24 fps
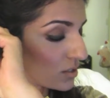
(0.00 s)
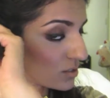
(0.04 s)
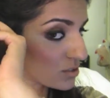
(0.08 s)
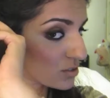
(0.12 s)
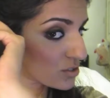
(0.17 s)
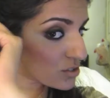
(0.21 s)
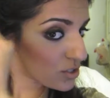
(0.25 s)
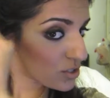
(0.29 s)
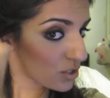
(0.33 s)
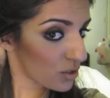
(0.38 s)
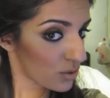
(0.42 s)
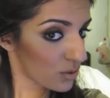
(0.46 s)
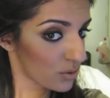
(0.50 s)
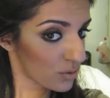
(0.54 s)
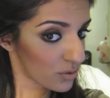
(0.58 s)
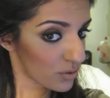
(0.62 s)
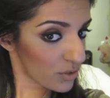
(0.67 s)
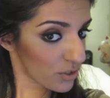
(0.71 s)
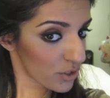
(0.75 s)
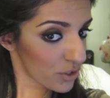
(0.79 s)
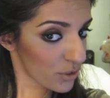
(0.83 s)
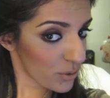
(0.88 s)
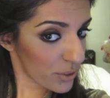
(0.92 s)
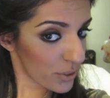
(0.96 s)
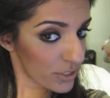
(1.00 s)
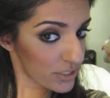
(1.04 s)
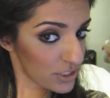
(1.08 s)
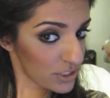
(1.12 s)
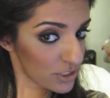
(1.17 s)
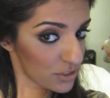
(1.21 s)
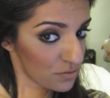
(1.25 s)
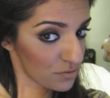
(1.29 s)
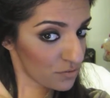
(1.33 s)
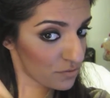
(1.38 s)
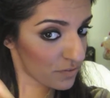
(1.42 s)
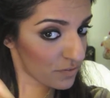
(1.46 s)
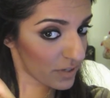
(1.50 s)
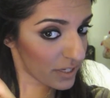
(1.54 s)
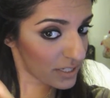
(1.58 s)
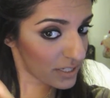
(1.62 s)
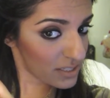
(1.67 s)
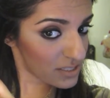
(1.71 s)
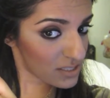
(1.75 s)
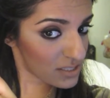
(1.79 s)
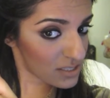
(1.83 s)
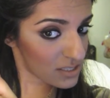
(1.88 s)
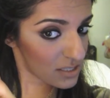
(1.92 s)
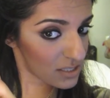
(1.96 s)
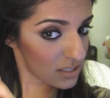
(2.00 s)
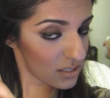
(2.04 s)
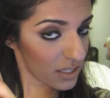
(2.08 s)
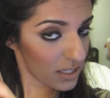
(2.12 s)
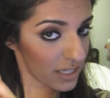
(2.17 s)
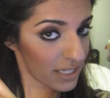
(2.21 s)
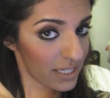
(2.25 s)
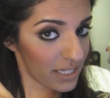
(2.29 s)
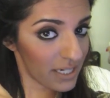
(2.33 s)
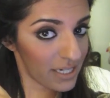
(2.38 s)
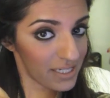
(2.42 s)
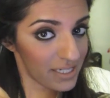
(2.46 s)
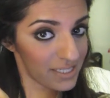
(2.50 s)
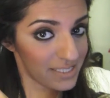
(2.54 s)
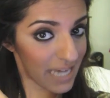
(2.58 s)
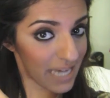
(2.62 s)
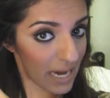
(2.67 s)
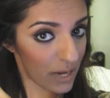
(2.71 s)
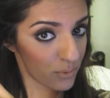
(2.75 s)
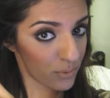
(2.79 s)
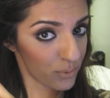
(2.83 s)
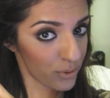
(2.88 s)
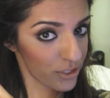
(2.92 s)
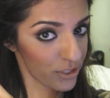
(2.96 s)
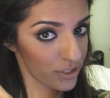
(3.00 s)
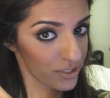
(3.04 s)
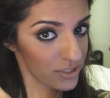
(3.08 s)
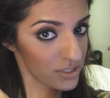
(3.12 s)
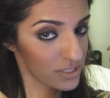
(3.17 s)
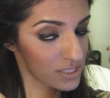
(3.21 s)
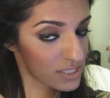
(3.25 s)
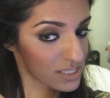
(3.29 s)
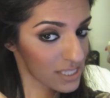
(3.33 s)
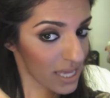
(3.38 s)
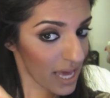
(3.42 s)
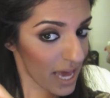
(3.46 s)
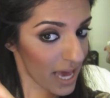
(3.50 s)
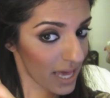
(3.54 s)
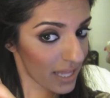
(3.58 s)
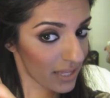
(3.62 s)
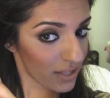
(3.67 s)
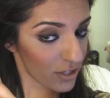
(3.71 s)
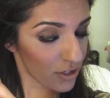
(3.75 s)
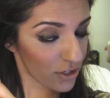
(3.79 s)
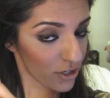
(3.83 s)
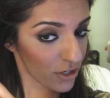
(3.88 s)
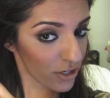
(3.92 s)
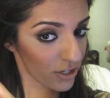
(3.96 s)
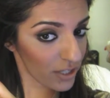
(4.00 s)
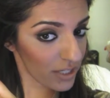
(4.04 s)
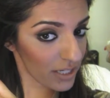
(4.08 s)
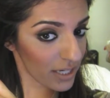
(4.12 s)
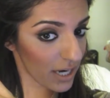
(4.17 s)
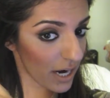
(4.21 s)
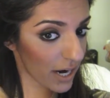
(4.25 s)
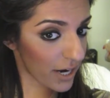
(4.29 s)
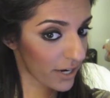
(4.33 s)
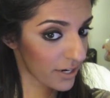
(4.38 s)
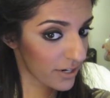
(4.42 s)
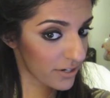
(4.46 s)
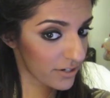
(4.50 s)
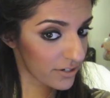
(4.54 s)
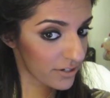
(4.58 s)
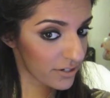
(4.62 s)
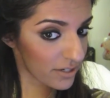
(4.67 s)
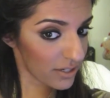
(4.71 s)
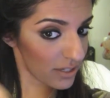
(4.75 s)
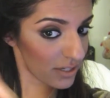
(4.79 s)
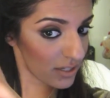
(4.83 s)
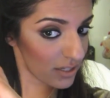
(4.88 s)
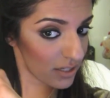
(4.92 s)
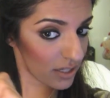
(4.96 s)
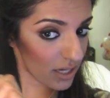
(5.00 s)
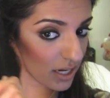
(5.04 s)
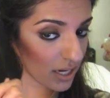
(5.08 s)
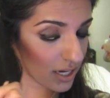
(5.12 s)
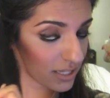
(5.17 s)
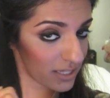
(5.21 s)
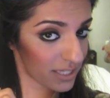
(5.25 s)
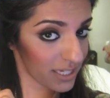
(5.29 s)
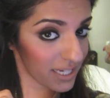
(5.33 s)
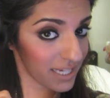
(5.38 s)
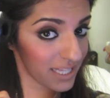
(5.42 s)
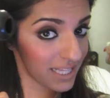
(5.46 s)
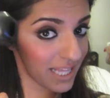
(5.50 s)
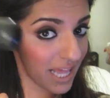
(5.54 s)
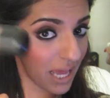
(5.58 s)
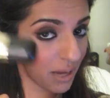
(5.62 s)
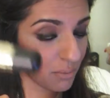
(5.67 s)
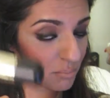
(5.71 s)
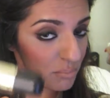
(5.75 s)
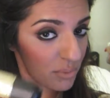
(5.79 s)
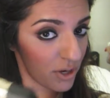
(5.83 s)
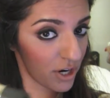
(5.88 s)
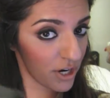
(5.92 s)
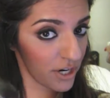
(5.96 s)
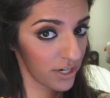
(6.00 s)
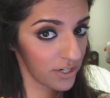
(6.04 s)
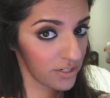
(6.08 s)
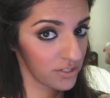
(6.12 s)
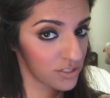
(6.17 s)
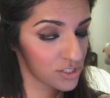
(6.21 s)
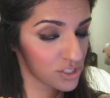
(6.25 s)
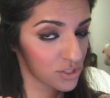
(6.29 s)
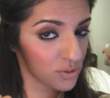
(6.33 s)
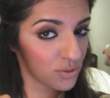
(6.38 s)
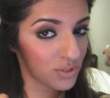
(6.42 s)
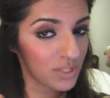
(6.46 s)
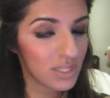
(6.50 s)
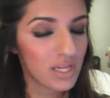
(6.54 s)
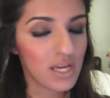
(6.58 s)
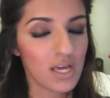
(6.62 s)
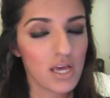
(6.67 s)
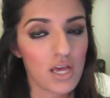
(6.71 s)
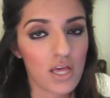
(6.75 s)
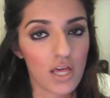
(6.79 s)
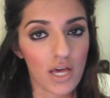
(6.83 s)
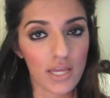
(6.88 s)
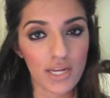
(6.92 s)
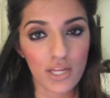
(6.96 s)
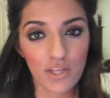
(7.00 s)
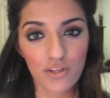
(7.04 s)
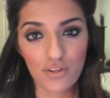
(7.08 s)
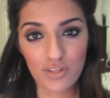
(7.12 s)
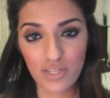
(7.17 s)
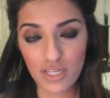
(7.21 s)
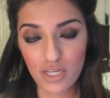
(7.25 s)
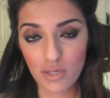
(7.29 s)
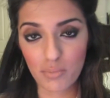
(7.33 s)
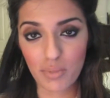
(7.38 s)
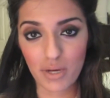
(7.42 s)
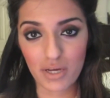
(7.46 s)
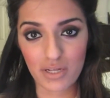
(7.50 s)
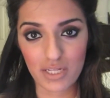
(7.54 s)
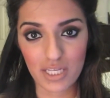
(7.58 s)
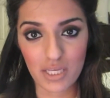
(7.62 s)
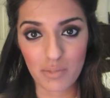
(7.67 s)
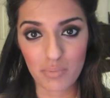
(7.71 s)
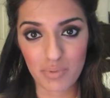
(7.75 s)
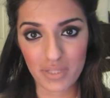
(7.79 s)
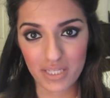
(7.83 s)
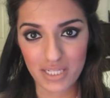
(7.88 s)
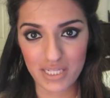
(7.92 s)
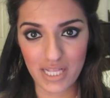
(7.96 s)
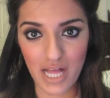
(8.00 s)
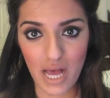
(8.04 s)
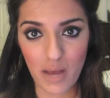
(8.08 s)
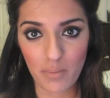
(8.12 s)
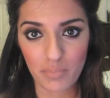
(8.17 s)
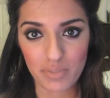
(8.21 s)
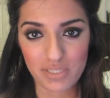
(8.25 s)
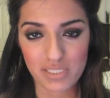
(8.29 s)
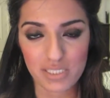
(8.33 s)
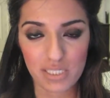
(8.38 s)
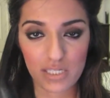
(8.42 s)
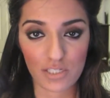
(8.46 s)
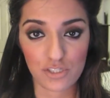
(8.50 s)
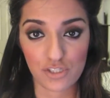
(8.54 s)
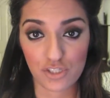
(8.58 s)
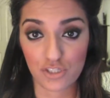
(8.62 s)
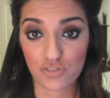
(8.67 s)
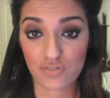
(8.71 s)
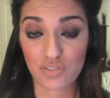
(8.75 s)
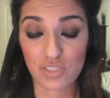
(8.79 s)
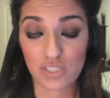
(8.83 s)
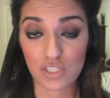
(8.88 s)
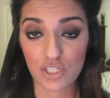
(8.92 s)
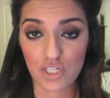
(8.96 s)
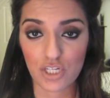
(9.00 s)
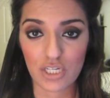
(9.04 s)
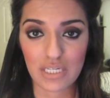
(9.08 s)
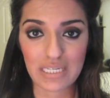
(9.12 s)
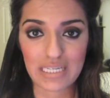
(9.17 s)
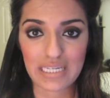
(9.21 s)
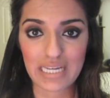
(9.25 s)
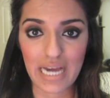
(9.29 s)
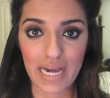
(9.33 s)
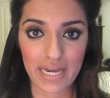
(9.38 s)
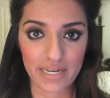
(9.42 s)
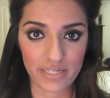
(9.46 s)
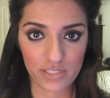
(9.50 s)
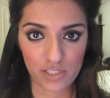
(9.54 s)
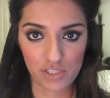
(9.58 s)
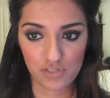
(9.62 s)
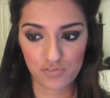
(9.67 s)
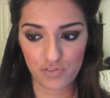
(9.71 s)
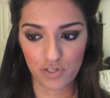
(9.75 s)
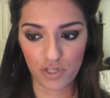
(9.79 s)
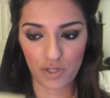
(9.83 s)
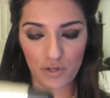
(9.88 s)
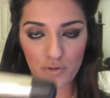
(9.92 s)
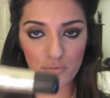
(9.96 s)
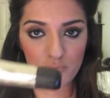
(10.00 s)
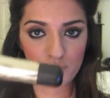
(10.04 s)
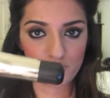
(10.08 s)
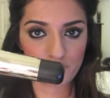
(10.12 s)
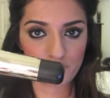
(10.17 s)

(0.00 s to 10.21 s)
So you're going to face it downwards, and the curling iron, the clamp part. So another thing about keeping the clamp is that it serves as a good guidance for you.